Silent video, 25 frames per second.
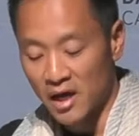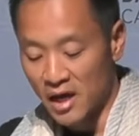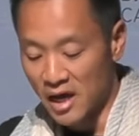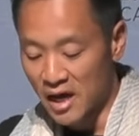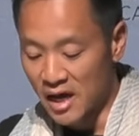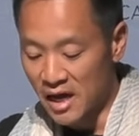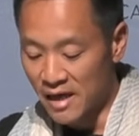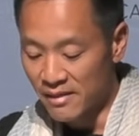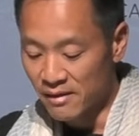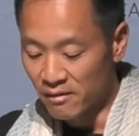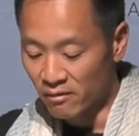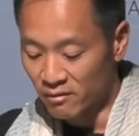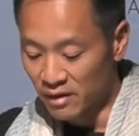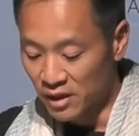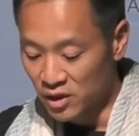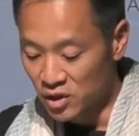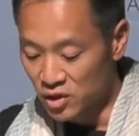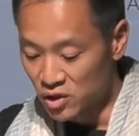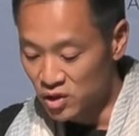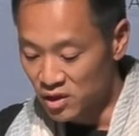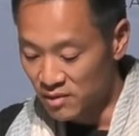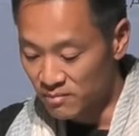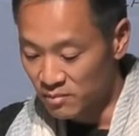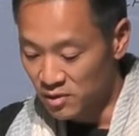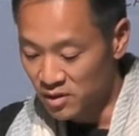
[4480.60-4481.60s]
and the
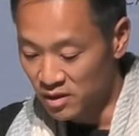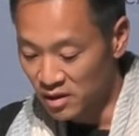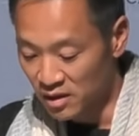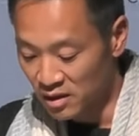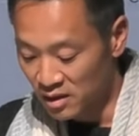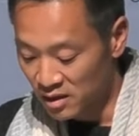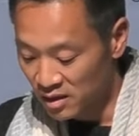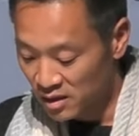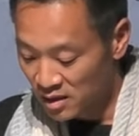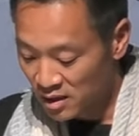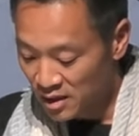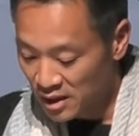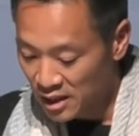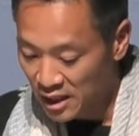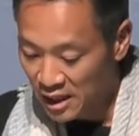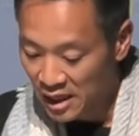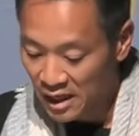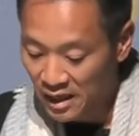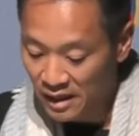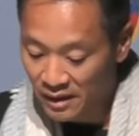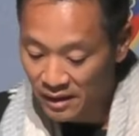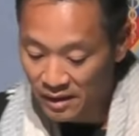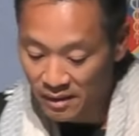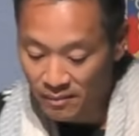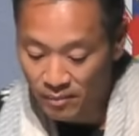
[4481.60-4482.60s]
relationship to
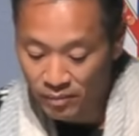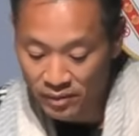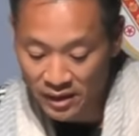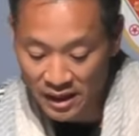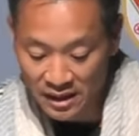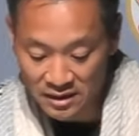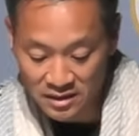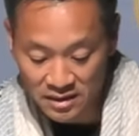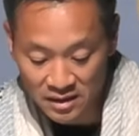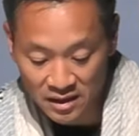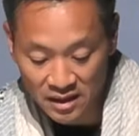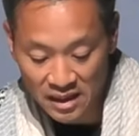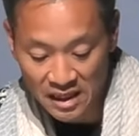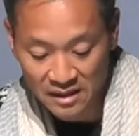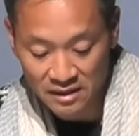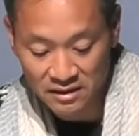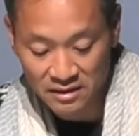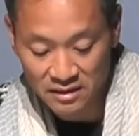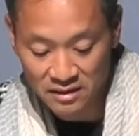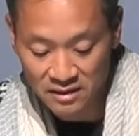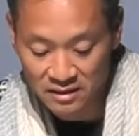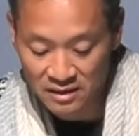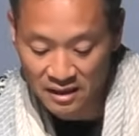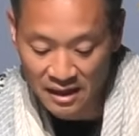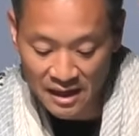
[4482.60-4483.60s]
the plants and
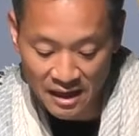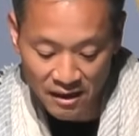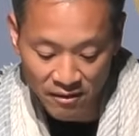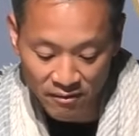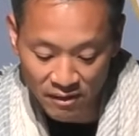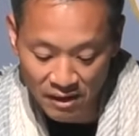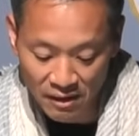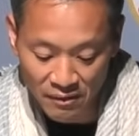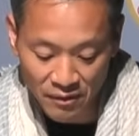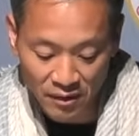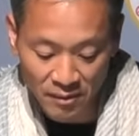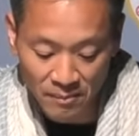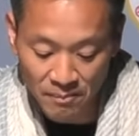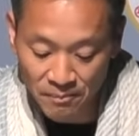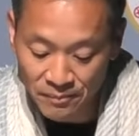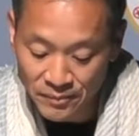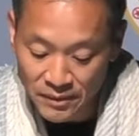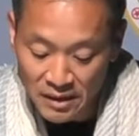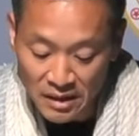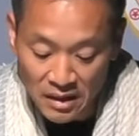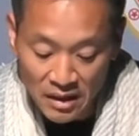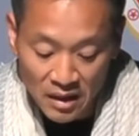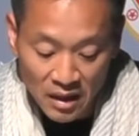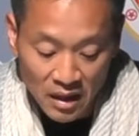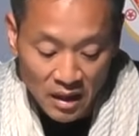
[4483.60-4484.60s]
cactuses they had around them.
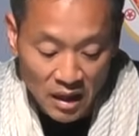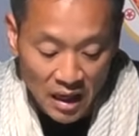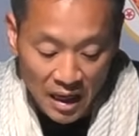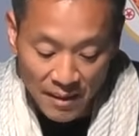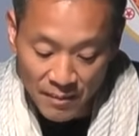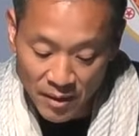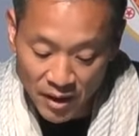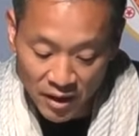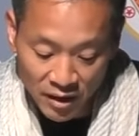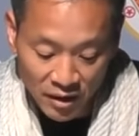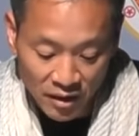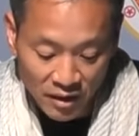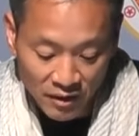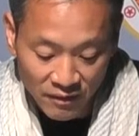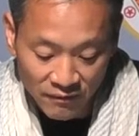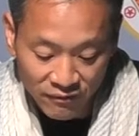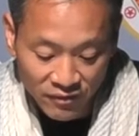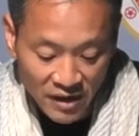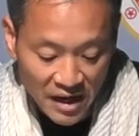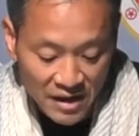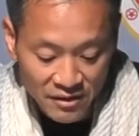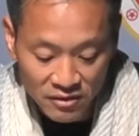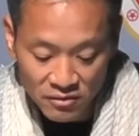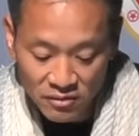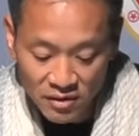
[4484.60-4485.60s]
I'm going to
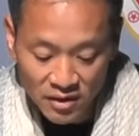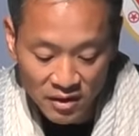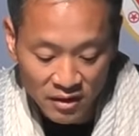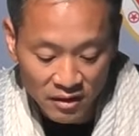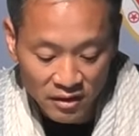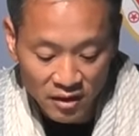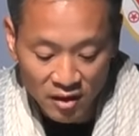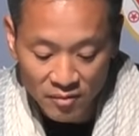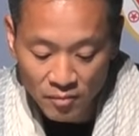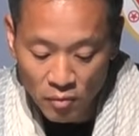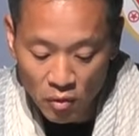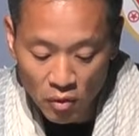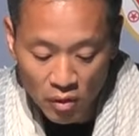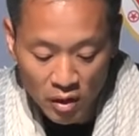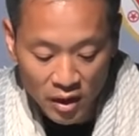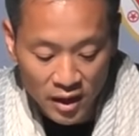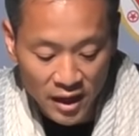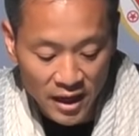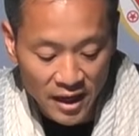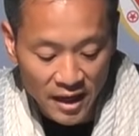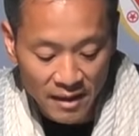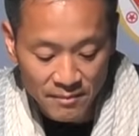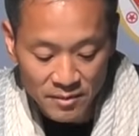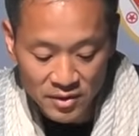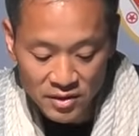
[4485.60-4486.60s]
fly through here a little more,
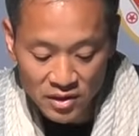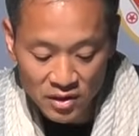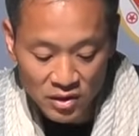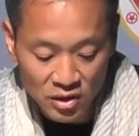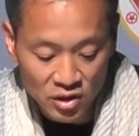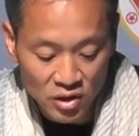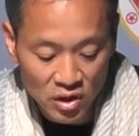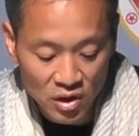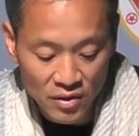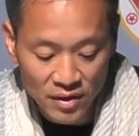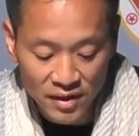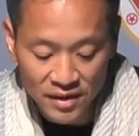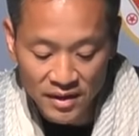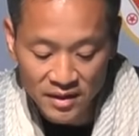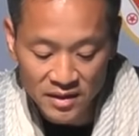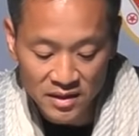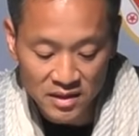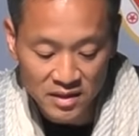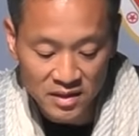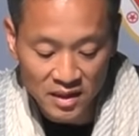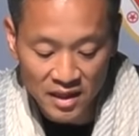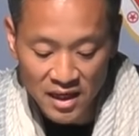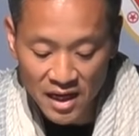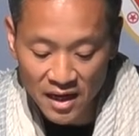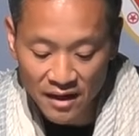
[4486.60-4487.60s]
and I'm just going to show that this is
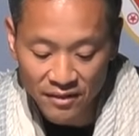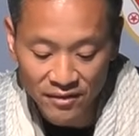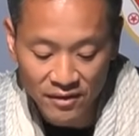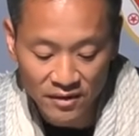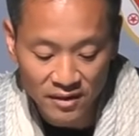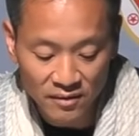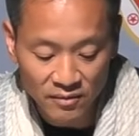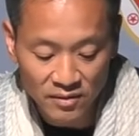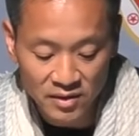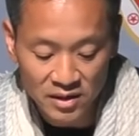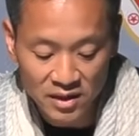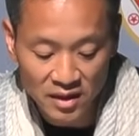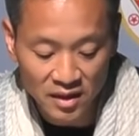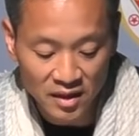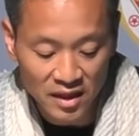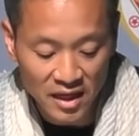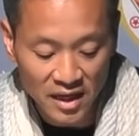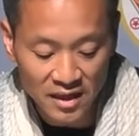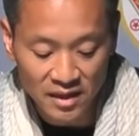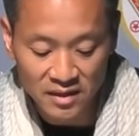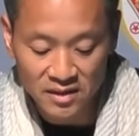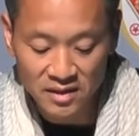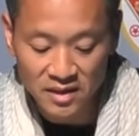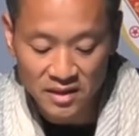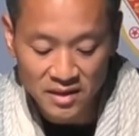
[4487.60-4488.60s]
the kind of thing that we see today.
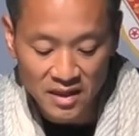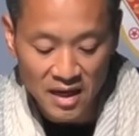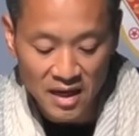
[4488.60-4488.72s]
Does this